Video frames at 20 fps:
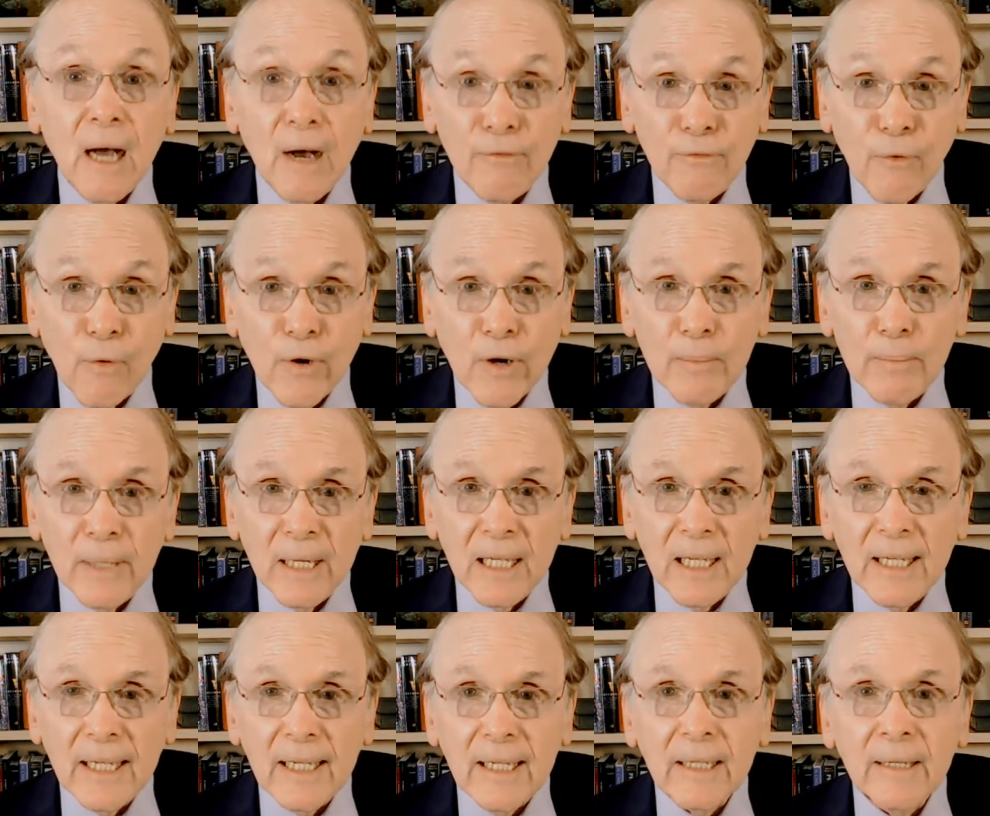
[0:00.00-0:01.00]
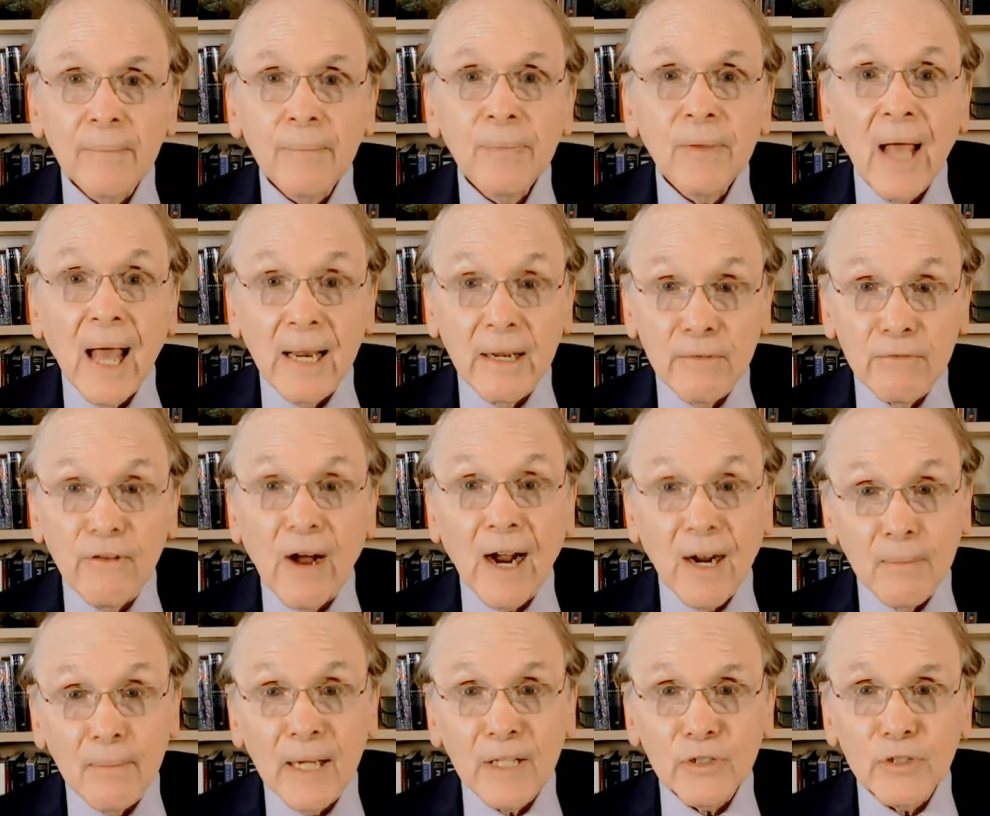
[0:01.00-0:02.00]
affordability, and
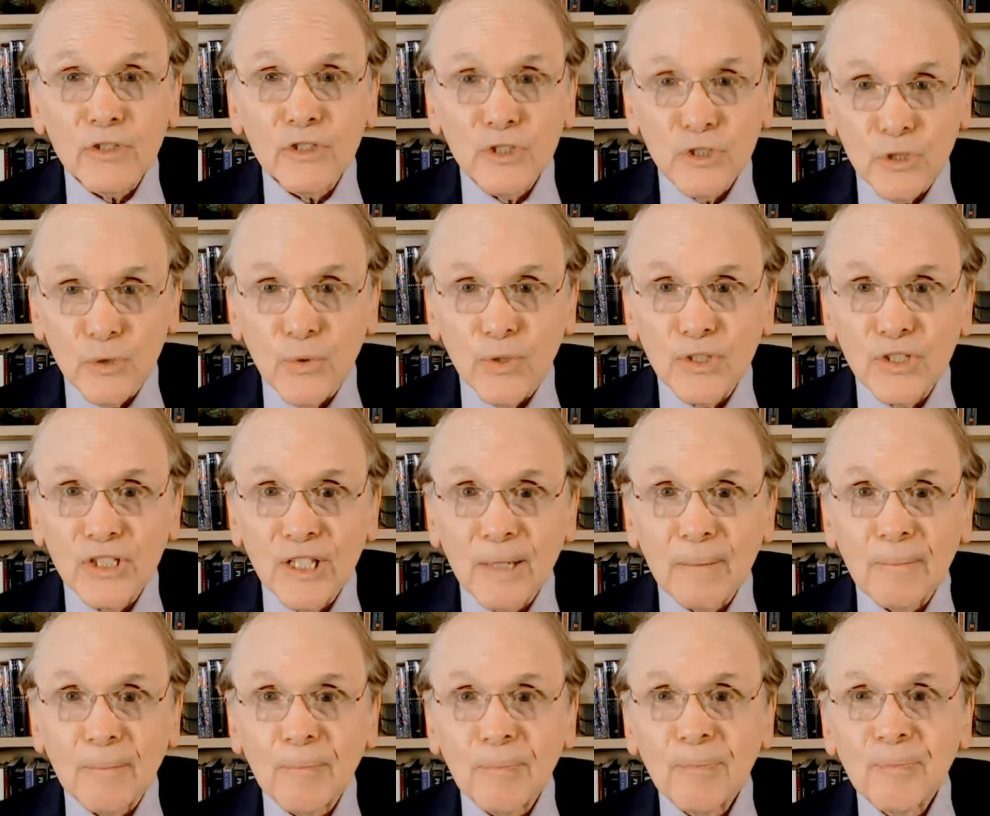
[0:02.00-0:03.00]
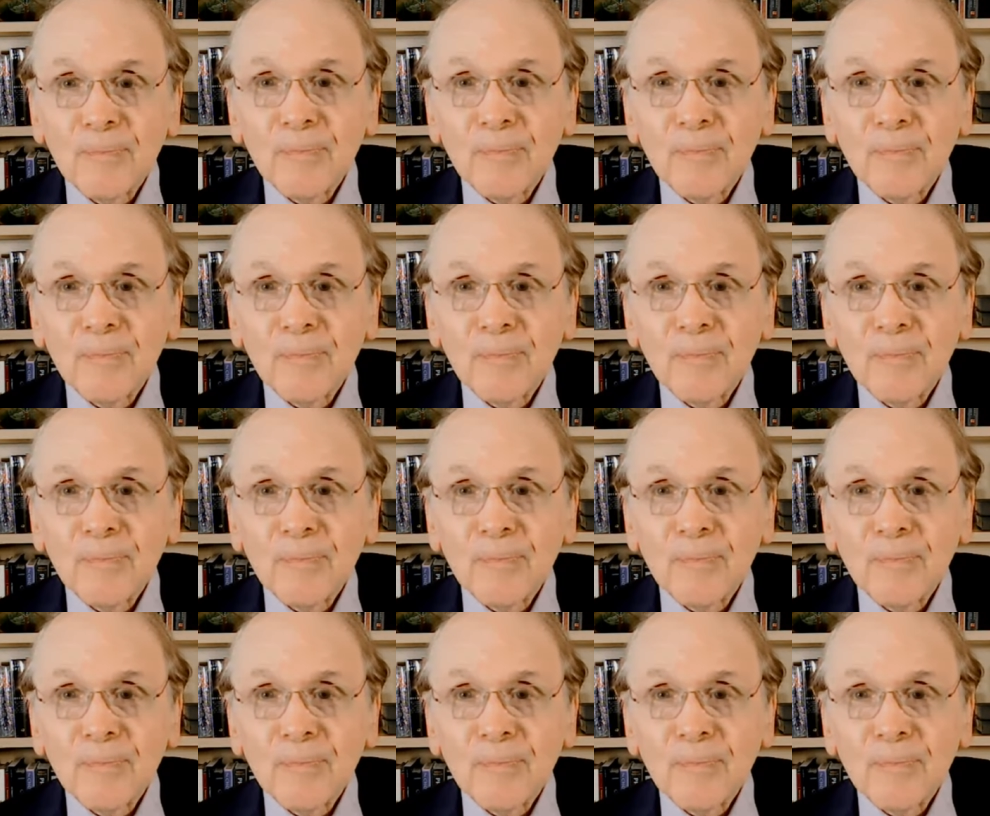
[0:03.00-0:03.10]
environmental stewardship.